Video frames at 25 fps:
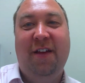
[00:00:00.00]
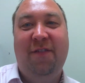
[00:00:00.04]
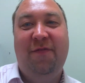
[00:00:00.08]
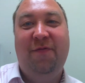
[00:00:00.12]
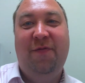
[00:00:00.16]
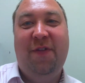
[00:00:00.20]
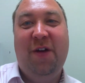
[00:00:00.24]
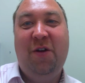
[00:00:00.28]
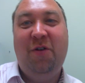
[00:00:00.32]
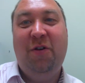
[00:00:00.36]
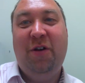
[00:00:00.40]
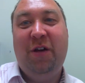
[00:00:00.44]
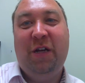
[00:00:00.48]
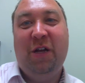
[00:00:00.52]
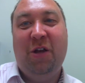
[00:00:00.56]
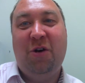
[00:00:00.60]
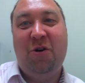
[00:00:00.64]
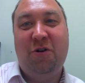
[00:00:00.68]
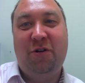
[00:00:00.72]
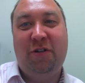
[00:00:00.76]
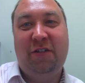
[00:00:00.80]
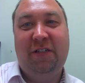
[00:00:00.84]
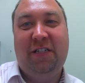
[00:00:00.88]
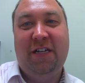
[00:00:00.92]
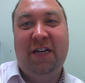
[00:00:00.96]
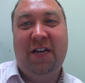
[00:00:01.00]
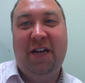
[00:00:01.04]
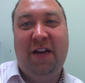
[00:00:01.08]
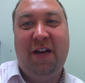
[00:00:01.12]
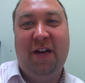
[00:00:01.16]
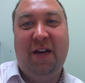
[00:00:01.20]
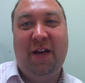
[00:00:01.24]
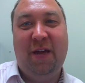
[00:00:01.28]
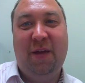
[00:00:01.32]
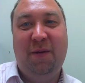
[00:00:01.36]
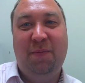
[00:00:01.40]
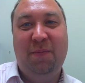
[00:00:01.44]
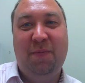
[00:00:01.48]
very long
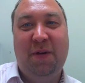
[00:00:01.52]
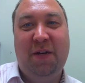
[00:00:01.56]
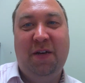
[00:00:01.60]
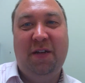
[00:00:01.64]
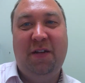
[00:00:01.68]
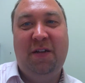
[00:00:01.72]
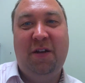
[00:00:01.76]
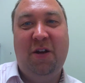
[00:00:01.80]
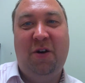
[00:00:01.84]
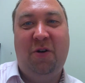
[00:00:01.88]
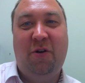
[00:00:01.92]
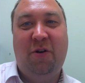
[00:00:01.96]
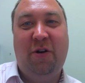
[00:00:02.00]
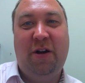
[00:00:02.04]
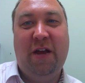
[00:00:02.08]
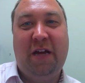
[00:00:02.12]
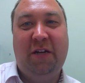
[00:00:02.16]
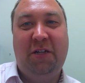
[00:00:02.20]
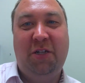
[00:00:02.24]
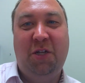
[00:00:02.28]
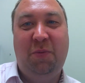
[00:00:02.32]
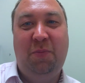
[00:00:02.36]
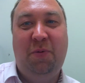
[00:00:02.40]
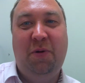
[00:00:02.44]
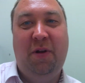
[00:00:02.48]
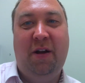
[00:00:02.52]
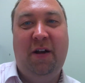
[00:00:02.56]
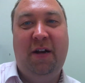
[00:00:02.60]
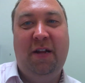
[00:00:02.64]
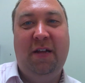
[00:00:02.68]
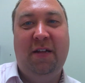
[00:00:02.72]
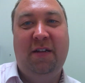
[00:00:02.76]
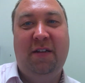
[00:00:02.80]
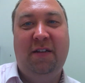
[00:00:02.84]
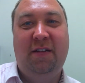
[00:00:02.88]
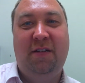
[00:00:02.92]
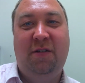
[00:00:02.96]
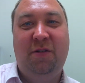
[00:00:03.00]
time, but NAR actually put it
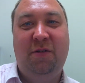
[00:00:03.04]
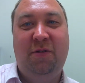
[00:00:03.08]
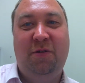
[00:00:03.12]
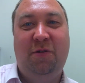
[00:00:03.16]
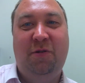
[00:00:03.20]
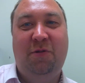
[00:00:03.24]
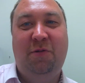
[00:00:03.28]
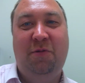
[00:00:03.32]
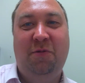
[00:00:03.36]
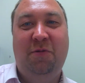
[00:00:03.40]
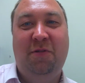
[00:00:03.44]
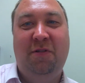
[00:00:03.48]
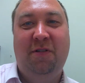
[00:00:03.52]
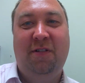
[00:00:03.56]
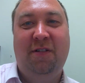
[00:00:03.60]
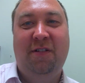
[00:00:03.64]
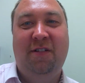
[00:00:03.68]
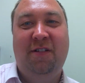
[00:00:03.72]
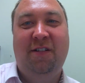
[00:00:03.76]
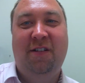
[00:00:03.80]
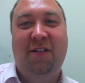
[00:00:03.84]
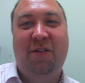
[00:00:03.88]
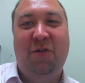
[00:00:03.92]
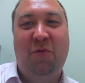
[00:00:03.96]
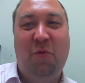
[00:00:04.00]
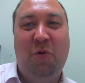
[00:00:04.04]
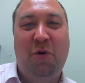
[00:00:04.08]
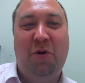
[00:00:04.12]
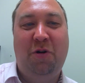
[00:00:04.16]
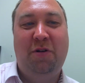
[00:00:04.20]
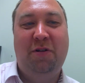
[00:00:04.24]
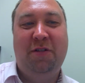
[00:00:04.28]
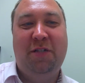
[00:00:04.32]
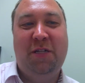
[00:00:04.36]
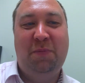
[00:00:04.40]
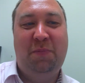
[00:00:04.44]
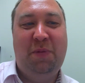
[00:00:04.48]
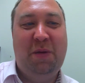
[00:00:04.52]
into
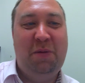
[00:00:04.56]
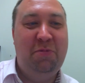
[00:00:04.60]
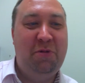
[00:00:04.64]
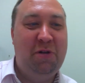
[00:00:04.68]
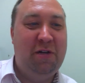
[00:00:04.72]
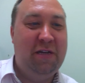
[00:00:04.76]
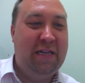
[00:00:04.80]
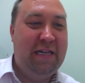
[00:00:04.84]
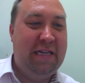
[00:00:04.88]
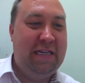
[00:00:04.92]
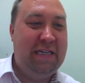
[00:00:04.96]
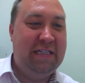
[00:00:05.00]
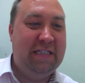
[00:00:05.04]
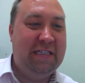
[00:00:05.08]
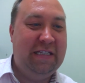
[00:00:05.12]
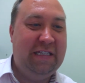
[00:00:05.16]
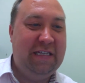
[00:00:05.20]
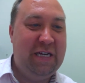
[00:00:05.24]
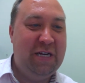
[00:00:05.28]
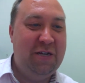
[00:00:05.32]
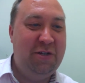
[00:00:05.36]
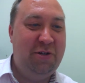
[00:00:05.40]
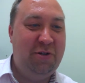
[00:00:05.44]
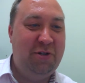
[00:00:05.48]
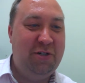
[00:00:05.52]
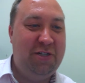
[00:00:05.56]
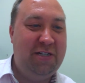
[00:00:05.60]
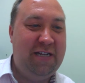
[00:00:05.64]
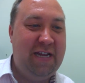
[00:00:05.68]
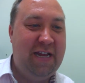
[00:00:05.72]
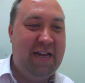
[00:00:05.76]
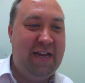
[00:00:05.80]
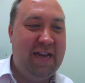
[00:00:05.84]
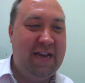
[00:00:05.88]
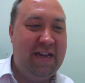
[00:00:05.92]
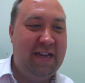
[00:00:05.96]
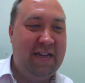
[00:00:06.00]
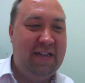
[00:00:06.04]
words that people can easily
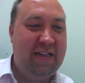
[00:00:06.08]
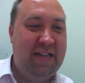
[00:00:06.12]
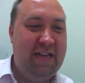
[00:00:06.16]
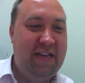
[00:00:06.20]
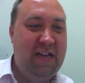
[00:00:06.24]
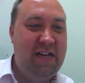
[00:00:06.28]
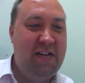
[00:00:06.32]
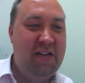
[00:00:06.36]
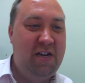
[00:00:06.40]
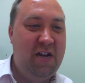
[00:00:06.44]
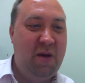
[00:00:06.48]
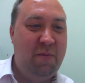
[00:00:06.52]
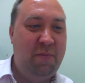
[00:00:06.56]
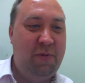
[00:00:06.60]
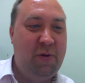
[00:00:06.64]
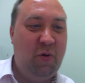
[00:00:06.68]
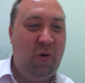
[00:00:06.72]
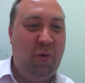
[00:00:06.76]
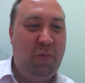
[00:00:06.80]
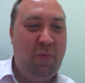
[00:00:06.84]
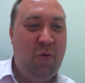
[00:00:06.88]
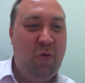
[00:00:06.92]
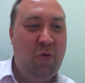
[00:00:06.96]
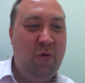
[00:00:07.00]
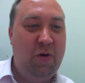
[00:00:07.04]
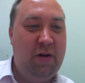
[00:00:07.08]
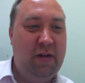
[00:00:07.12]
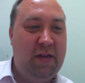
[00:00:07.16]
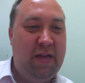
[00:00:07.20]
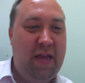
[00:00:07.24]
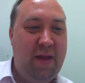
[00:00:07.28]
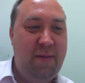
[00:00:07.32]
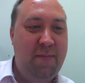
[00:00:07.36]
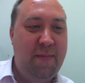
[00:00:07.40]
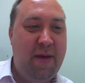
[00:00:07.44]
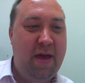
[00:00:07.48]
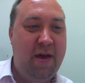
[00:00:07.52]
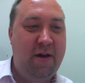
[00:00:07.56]
understand. The economic report
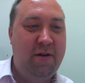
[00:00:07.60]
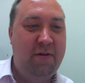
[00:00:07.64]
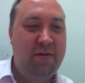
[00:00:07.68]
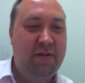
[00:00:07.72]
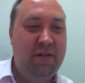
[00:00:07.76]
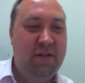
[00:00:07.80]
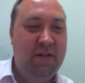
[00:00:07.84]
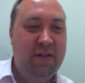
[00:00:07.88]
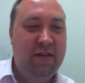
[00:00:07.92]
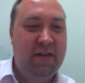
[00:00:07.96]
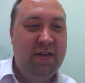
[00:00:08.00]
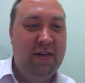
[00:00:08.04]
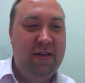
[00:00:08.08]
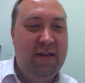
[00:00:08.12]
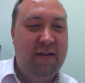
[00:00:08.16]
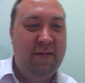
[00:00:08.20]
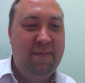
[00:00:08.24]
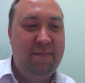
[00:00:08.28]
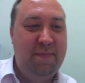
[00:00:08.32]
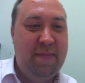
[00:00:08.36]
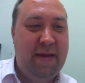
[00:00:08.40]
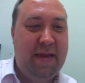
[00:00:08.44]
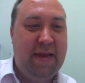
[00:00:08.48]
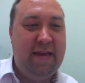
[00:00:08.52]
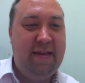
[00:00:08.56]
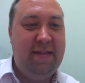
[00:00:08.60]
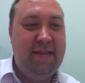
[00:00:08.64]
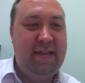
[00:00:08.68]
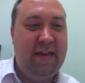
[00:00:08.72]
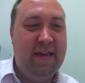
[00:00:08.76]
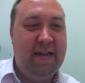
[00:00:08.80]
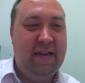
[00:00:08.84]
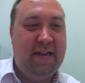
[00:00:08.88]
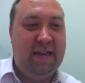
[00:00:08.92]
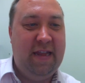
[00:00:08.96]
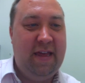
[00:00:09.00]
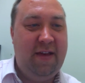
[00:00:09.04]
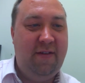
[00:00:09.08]
came out May the
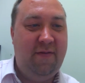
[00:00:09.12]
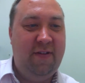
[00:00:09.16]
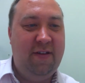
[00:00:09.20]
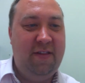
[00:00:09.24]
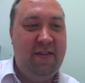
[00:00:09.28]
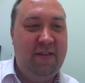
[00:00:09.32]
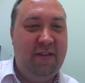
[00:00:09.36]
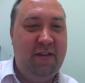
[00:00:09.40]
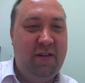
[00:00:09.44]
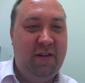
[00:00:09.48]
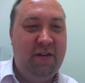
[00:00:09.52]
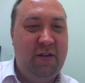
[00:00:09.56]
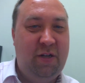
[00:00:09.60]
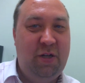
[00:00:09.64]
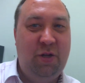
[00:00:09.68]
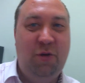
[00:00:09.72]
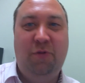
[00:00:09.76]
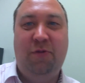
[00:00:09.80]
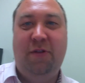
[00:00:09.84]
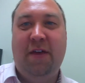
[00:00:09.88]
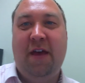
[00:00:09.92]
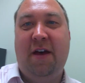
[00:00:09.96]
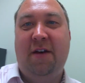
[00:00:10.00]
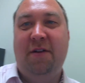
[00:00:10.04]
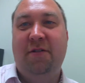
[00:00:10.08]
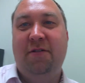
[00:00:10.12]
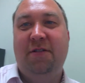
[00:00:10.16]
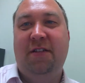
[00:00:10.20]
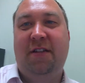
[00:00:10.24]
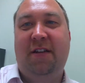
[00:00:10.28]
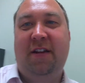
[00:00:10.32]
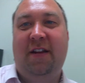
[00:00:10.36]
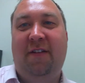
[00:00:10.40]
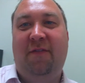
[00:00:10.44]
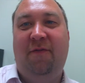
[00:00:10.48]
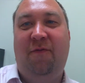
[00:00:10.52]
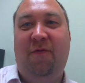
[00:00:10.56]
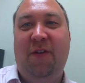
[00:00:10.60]
11th,
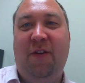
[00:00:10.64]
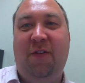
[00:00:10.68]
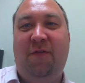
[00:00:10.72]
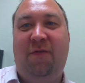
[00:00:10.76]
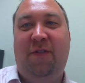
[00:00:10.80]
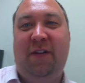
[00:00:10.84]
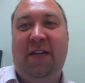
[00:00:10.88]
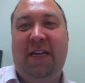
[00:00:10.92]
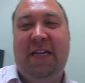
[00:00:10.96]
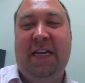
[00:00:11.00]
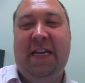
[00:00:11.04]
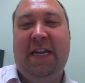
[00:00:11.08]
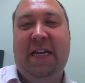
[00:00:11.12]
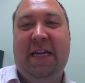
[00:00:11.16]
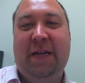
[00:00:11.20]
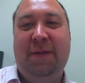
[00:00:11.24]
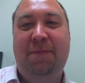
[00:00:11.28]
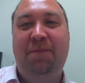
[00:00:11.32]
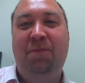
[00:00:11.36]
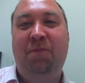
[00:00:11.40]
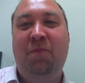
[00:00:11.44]
2015.